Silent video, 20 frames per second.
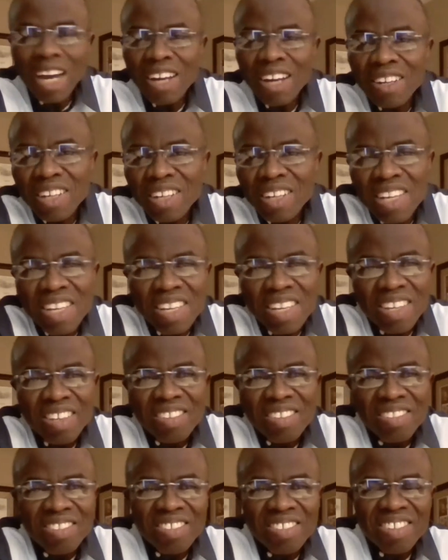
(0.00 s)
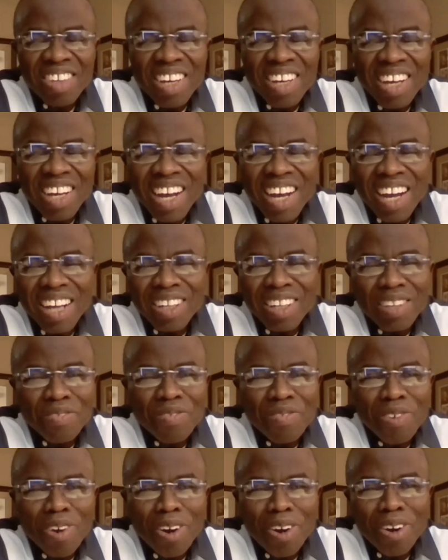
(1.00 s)
our knees and the
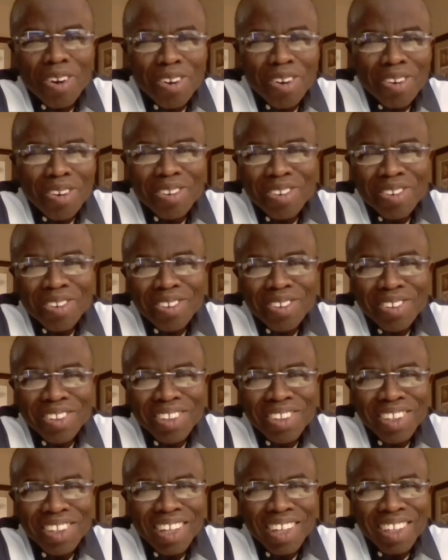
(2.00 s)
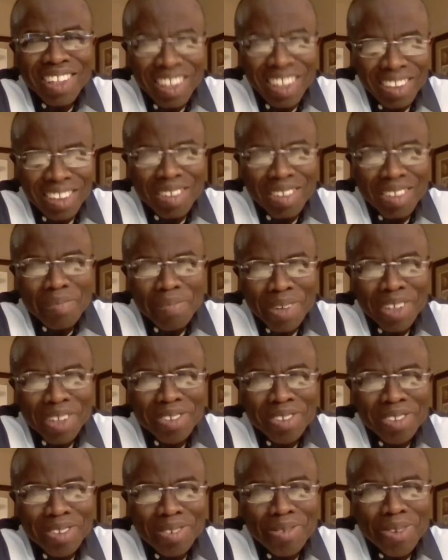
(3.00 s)
floor. Now, that's a very
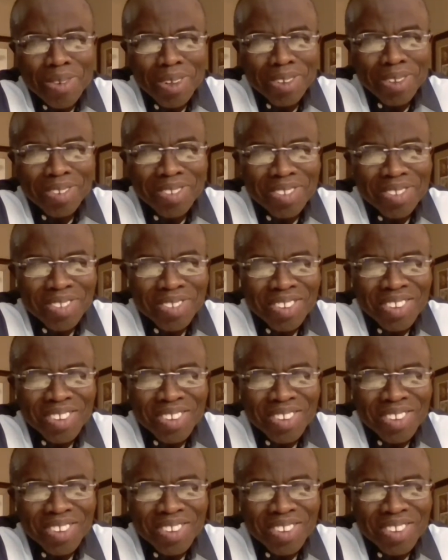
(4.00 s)
good quote.